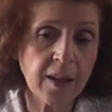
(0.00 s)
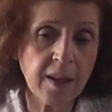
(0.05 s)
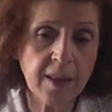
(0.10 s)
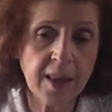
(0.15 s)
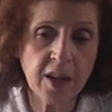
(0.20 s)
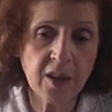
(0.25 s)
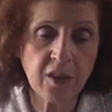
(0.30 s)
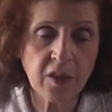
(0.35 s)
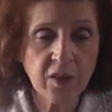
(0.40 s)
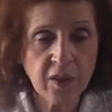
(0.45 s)

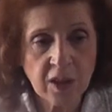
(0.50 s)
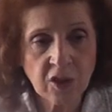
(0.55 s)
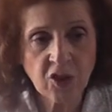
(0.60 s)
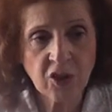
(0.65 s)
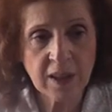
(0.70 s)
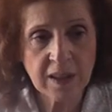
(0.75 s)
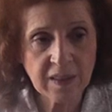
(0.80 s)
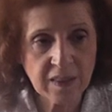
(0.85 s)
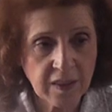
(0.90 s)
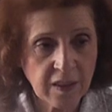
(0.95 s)
there's such
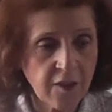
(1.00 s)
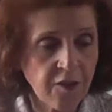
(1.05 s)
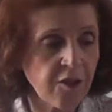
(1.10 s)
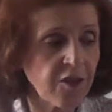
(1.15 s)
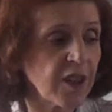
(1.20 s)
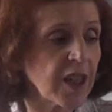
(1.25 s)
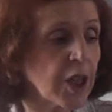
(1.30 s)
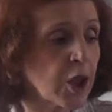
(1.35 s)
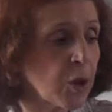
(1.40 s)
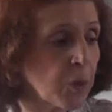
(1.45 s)
a
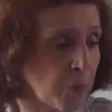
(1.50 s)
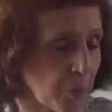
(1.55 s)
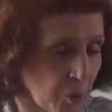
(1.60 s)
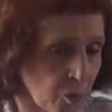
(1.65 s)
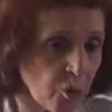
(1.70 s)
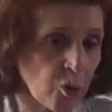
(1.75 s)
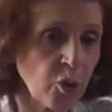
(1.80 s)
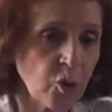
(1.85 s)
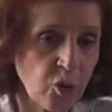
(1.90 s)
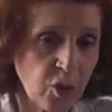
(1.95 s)
severe
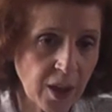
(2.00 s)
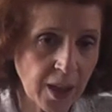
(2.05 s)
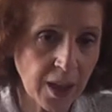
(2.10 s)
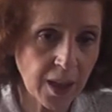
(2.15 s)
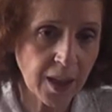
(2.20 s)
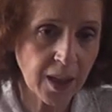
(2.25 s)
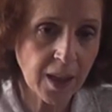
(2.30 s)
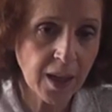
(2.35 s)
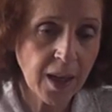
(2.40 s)
pruning